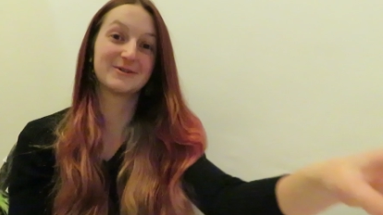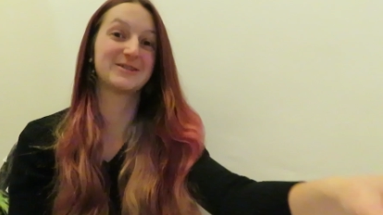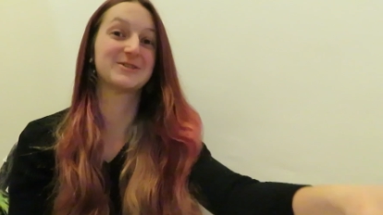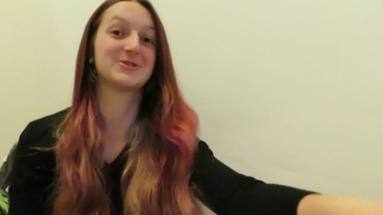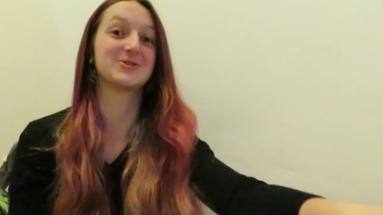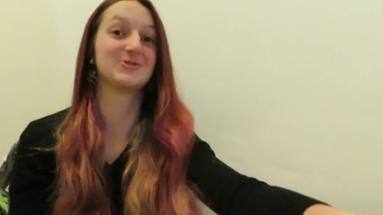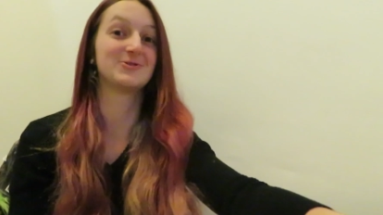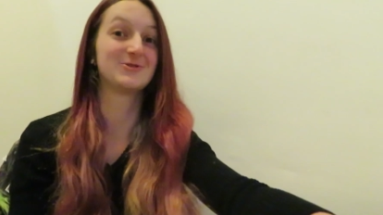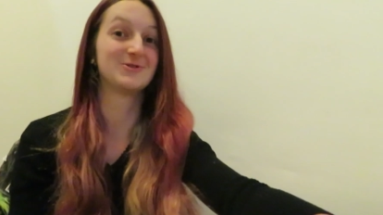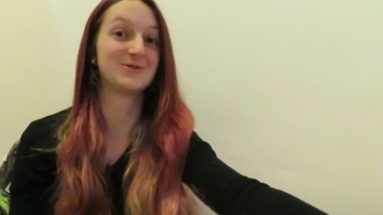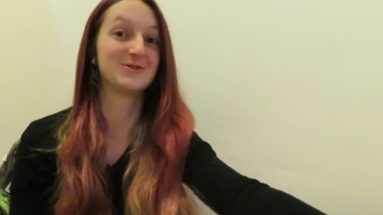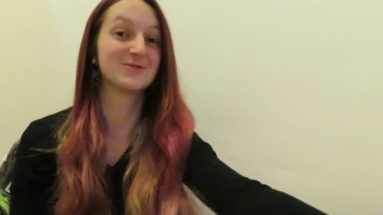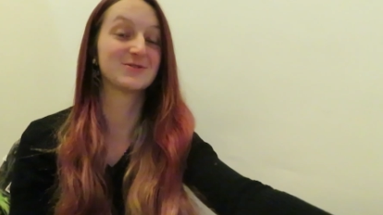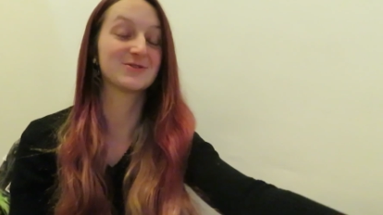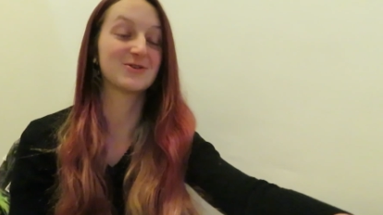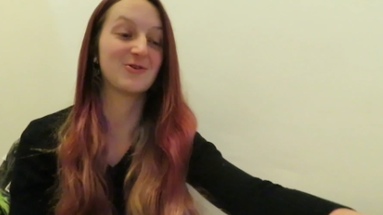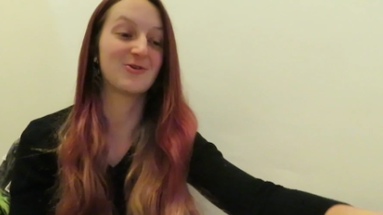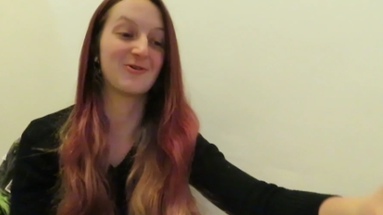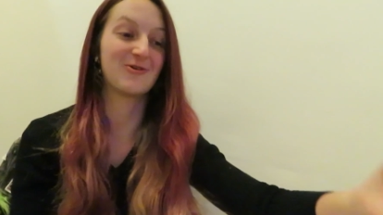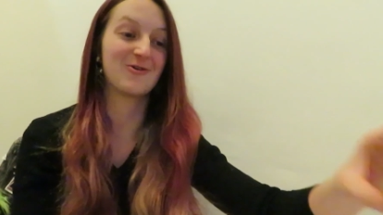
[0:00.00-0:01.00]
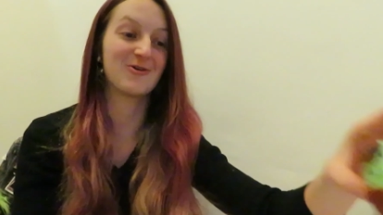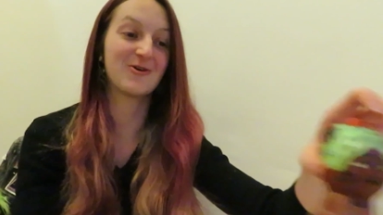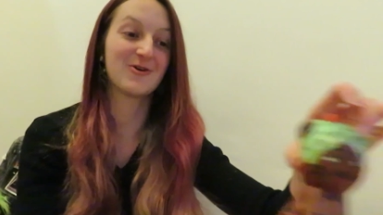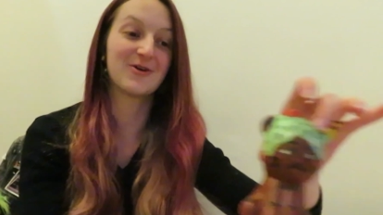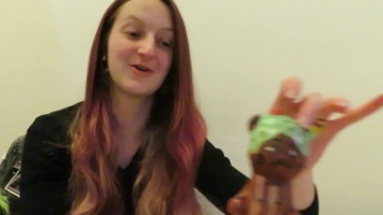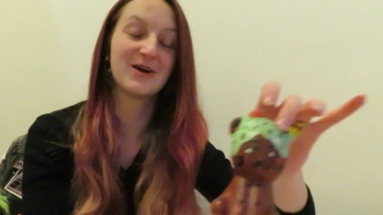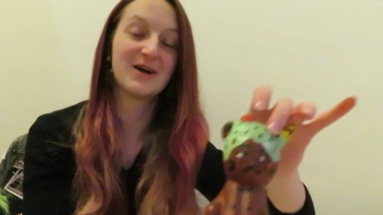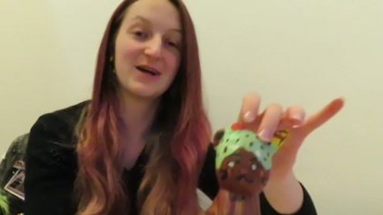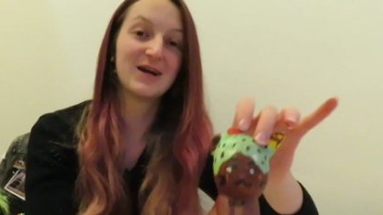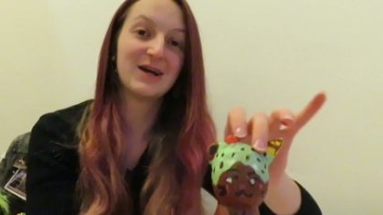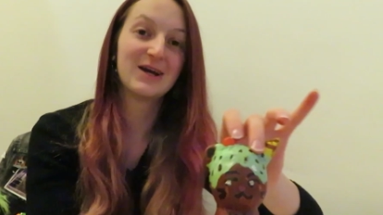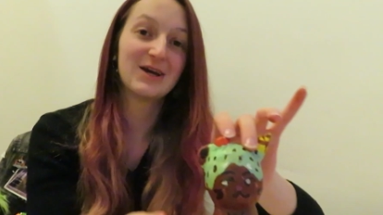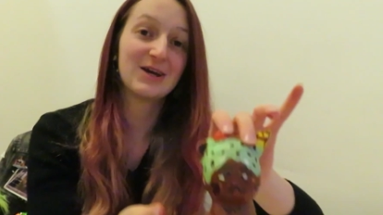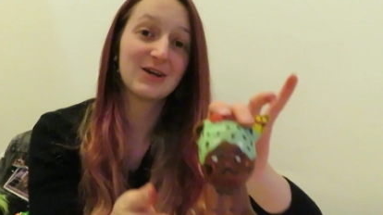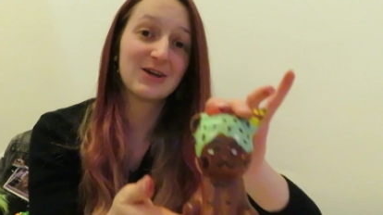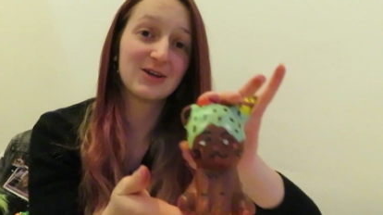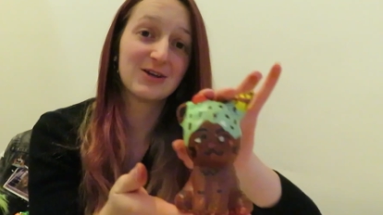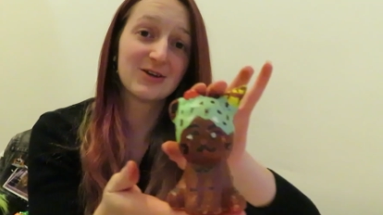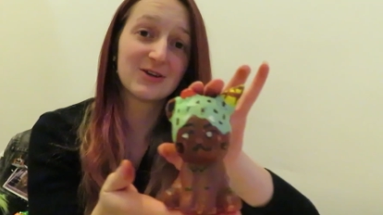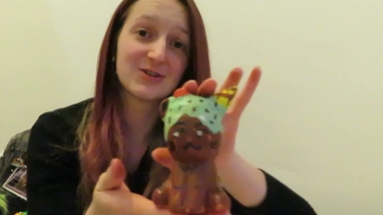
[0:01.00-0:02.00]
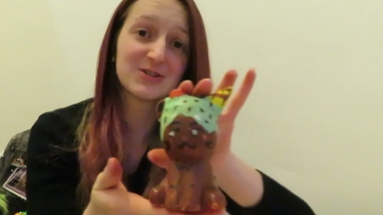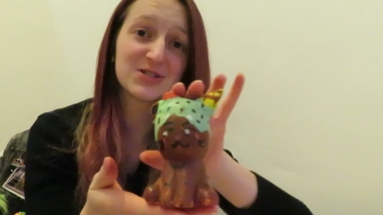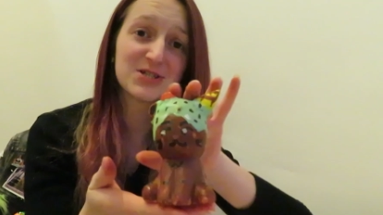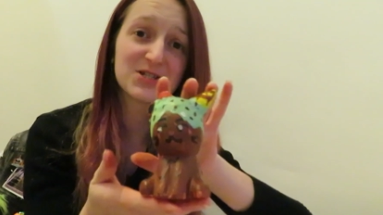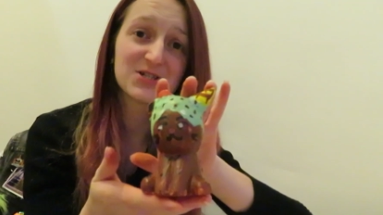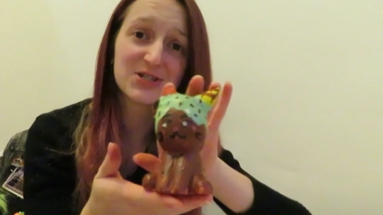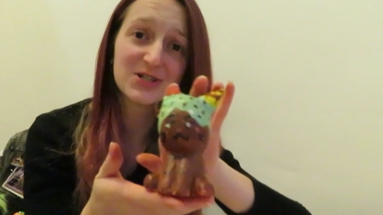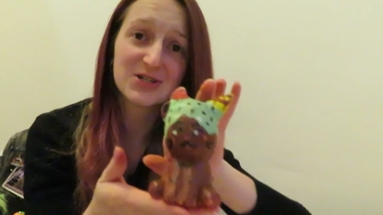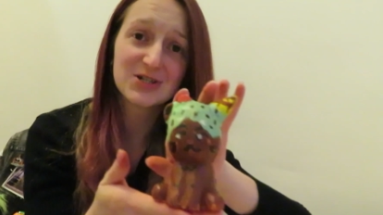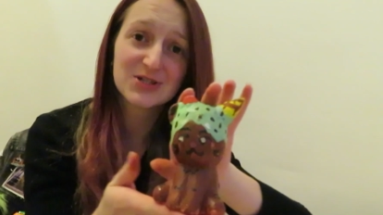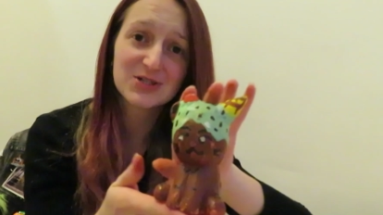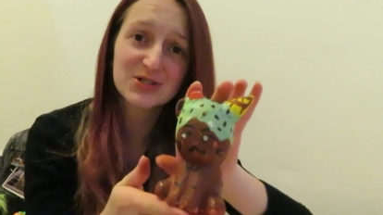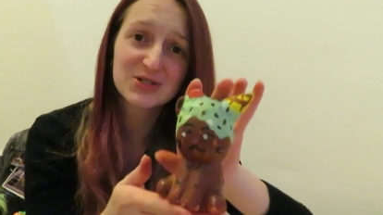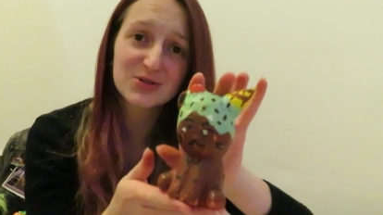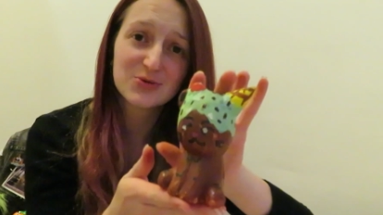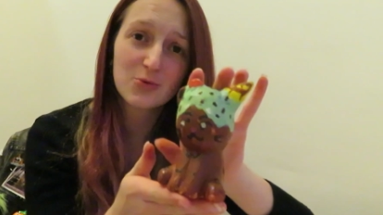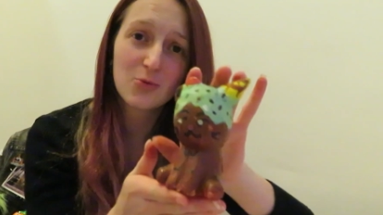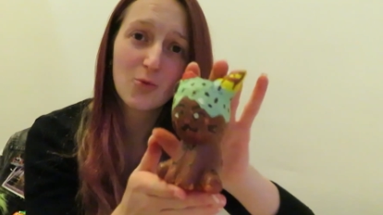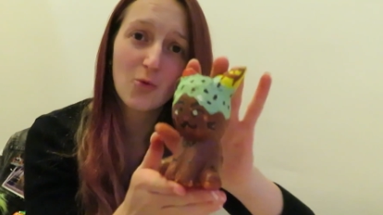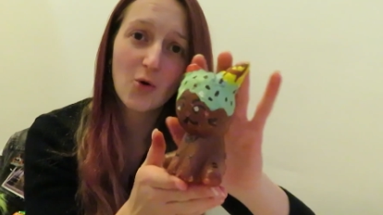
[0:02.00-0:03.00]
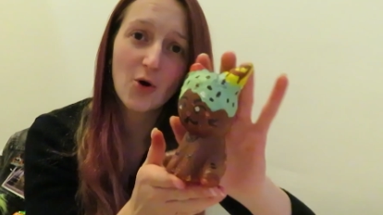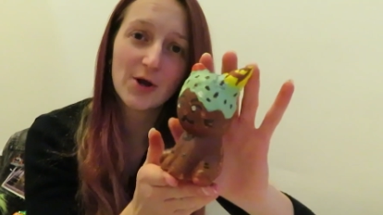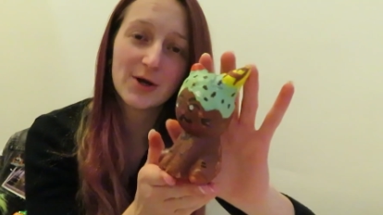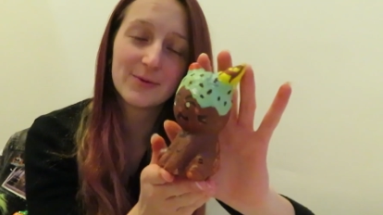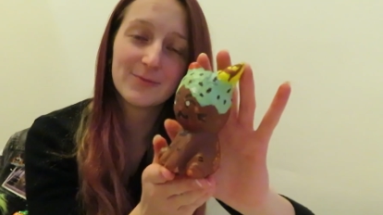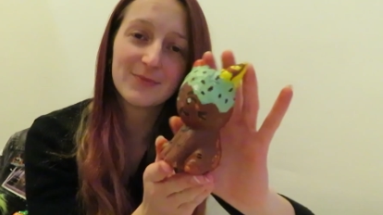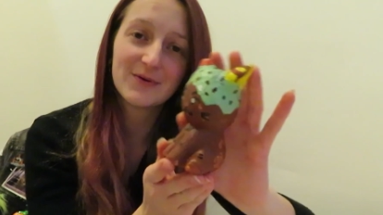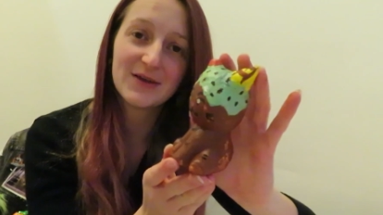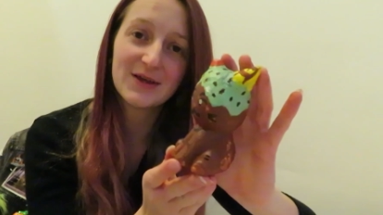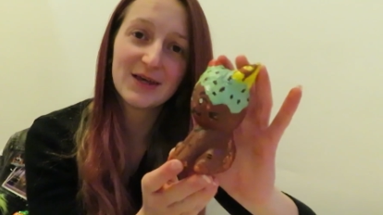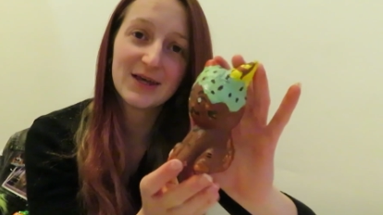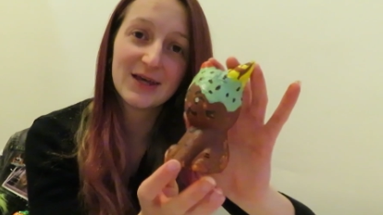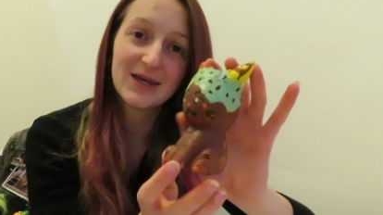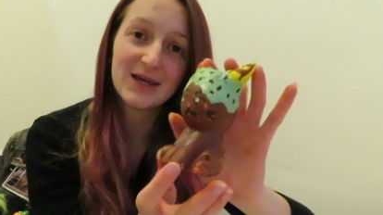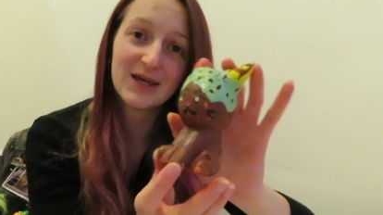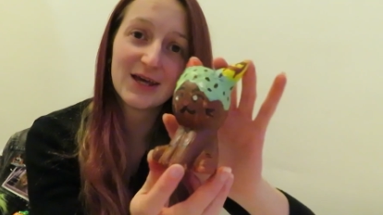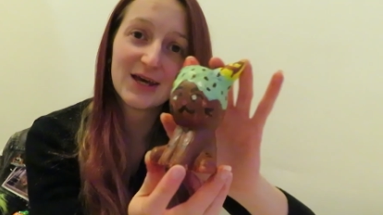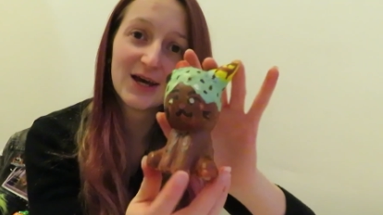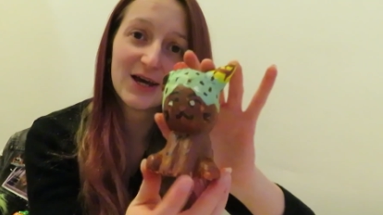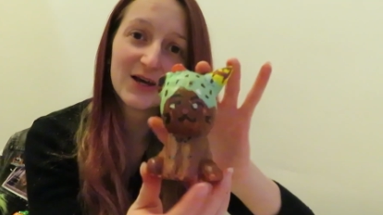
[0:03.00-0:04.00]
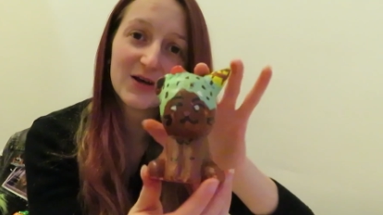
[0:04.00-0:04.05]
result are Eustace, wannabe,